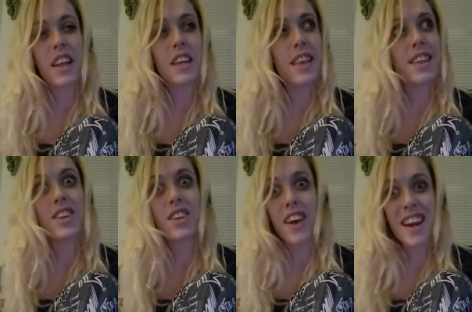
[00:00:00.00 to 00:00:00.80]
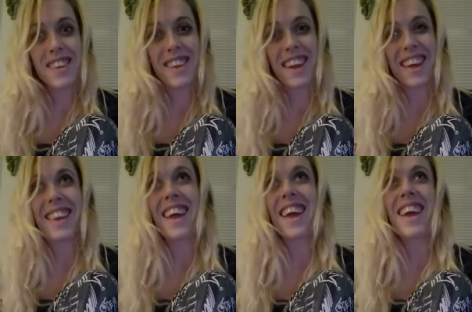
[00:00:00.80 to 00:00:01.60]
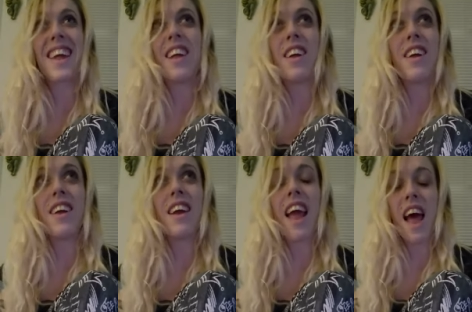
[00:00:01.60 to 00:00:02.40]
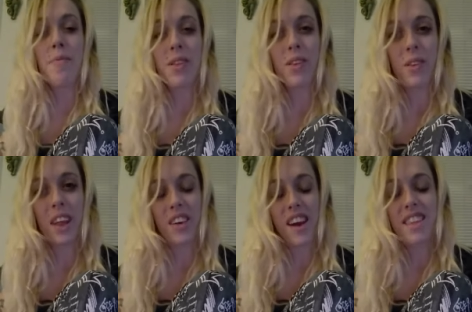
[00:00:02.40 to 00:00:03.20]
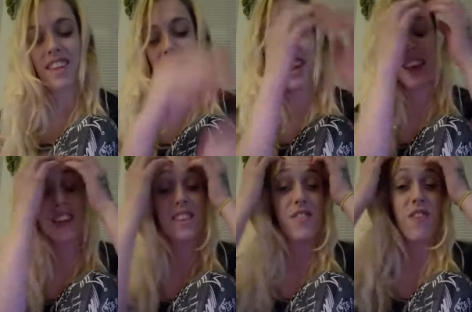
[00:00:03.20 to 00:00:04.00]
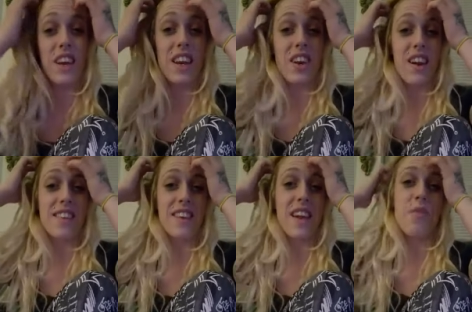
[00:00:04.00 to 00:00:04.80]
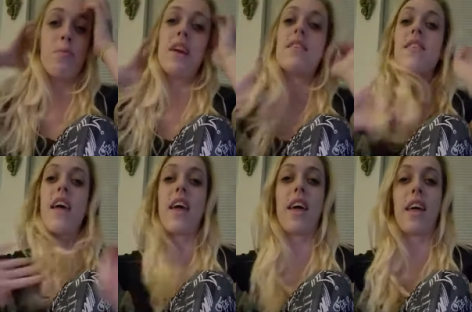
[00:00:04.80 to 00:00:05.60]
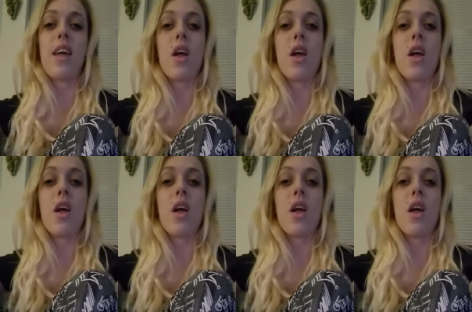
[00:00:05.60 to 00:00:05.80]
Like that's crazy. Like absolutely crazy. It's fucking crazy. But it's like